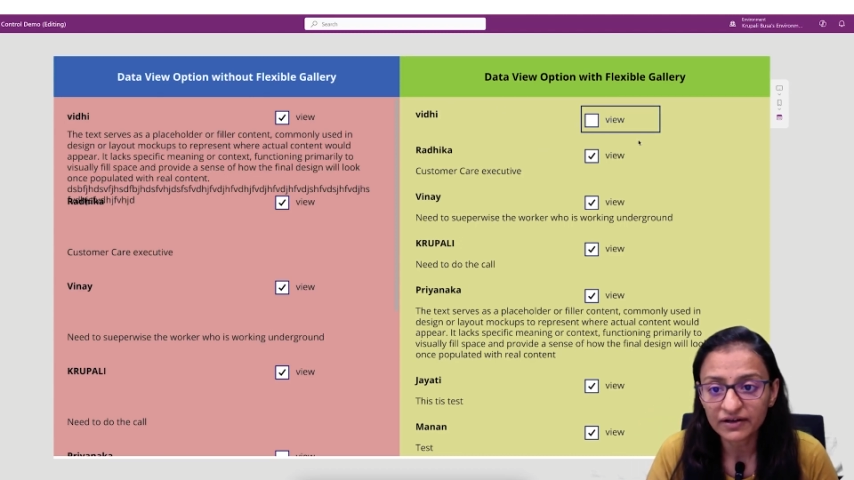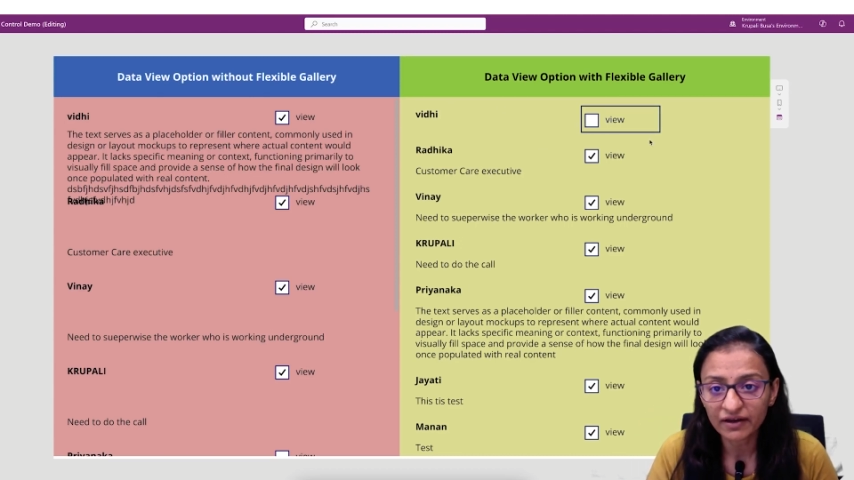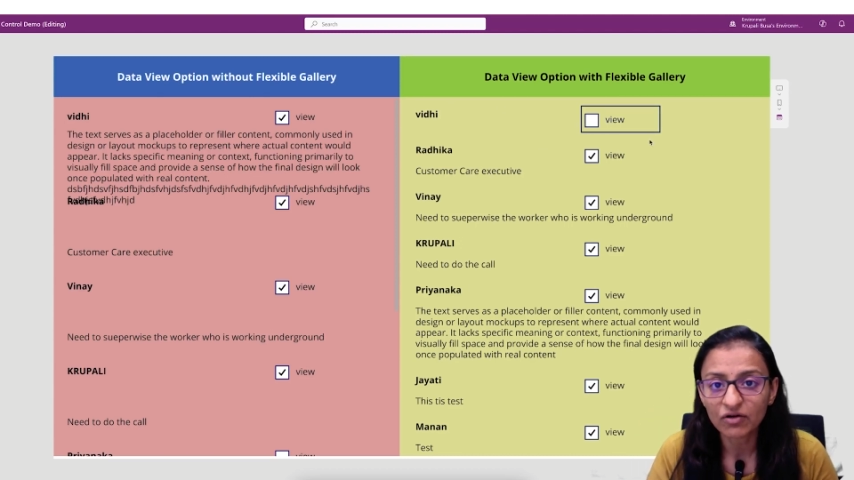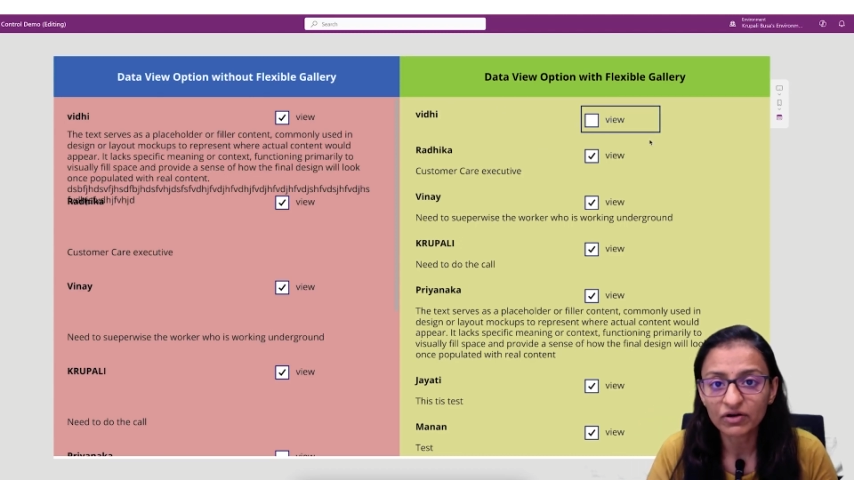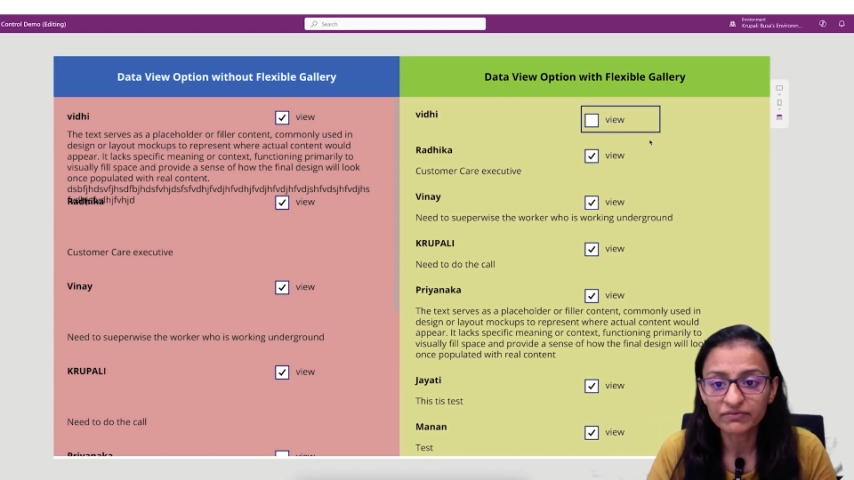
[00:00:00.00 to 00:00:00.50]

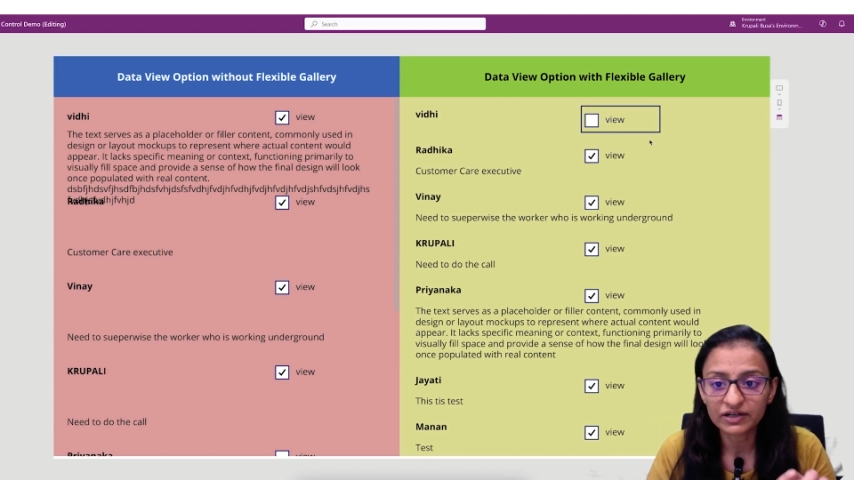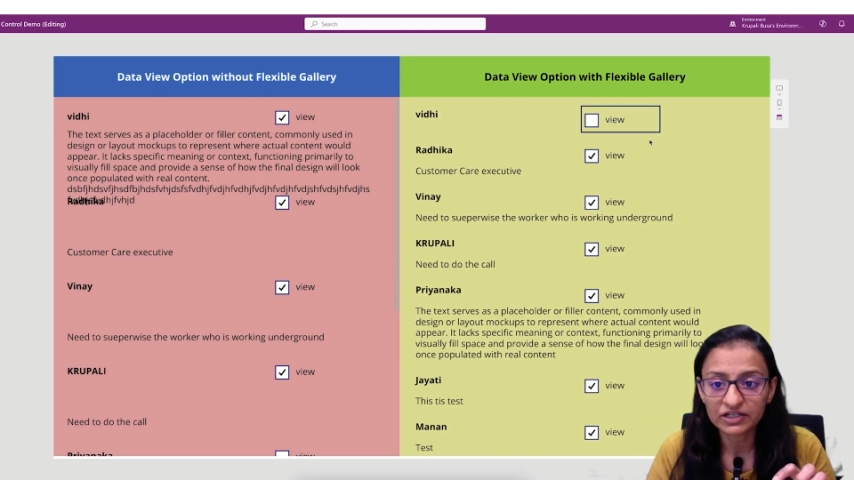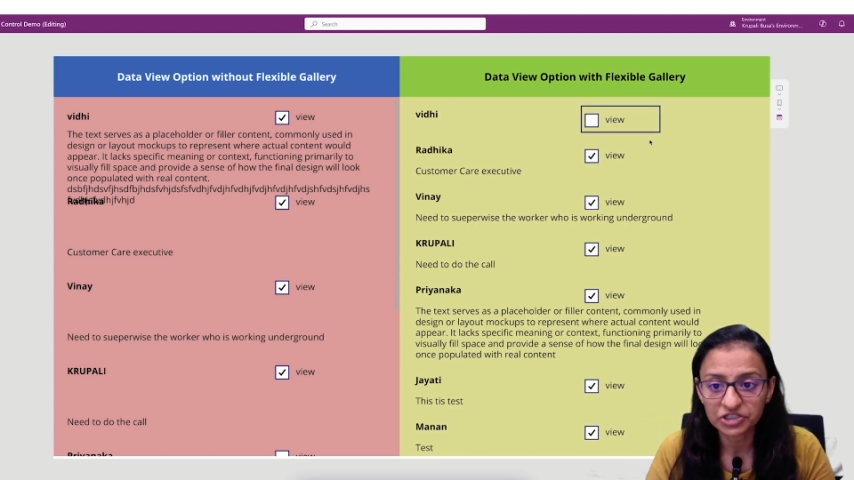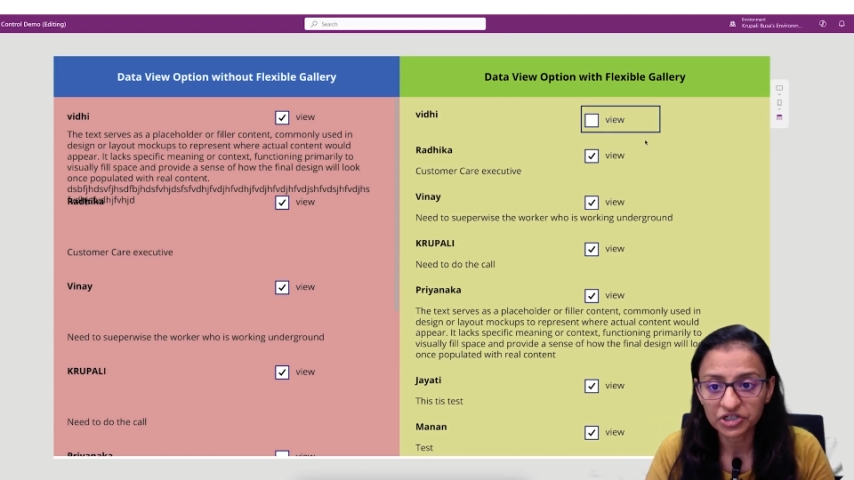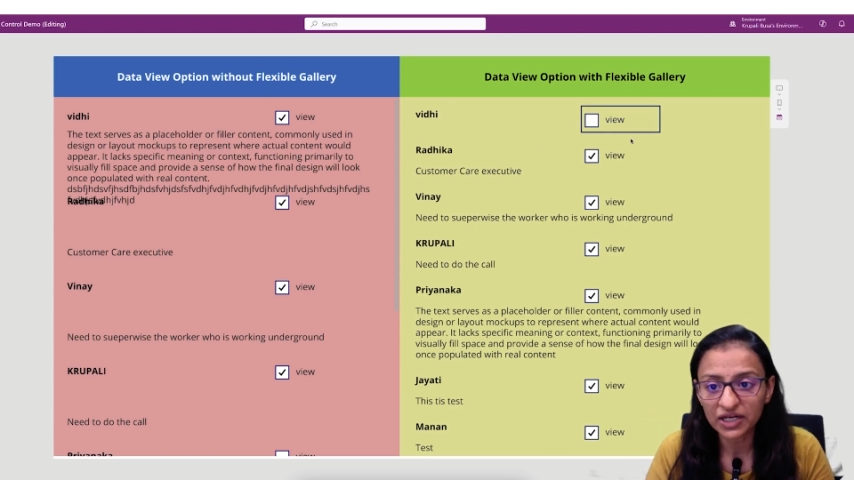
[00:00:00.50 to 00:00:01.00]
record will
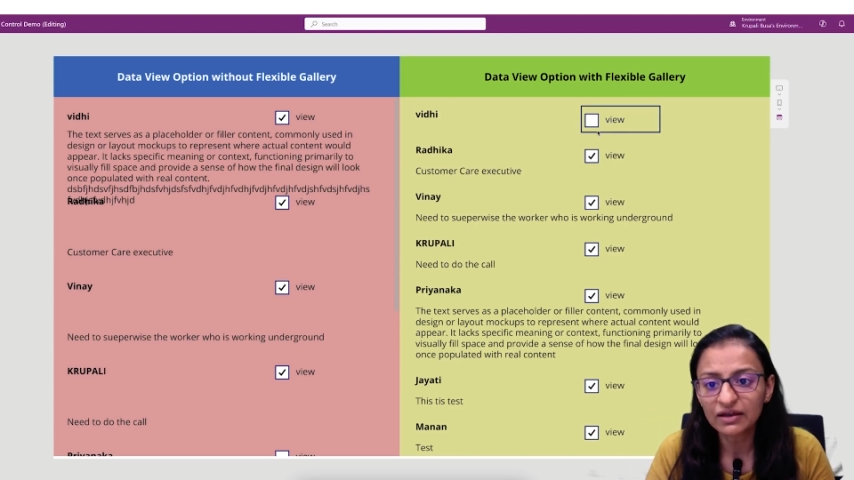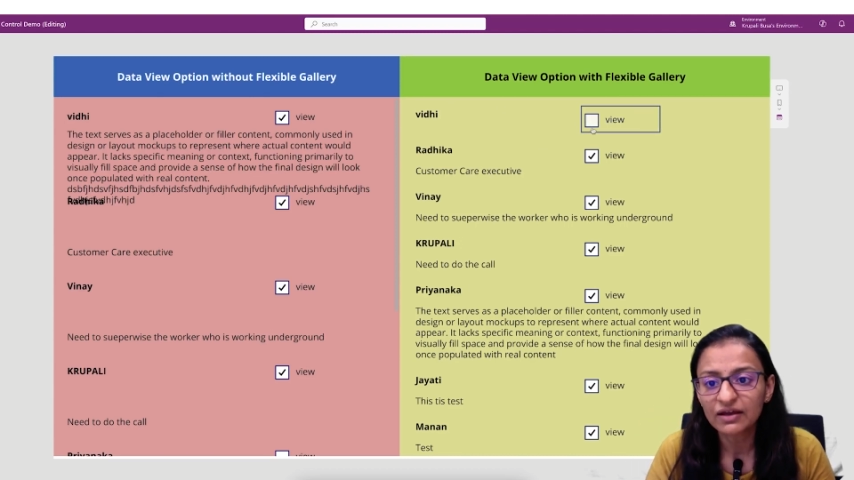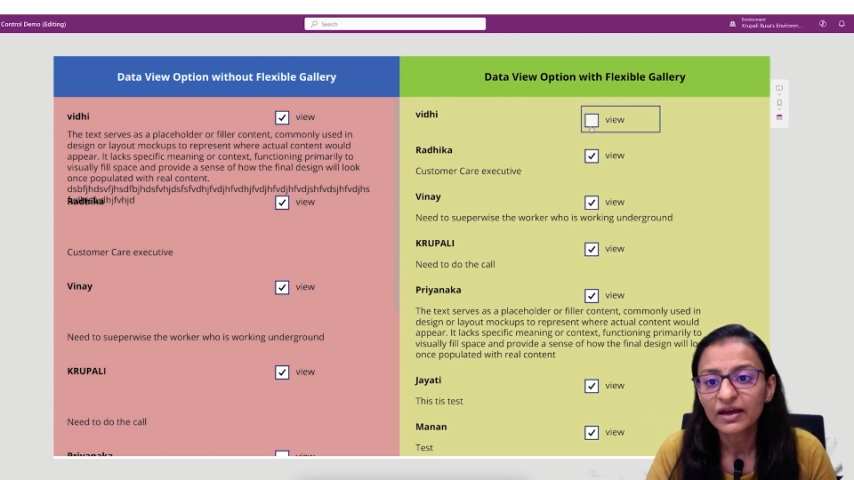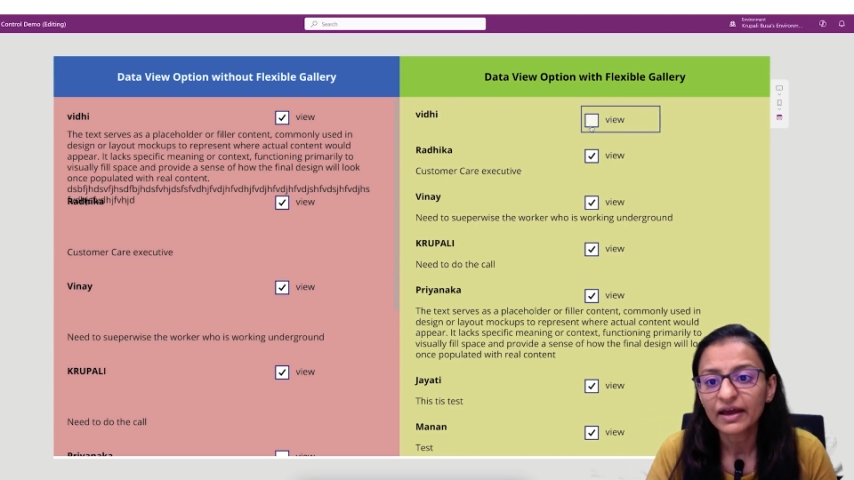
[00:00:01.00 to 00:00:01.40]
shrink.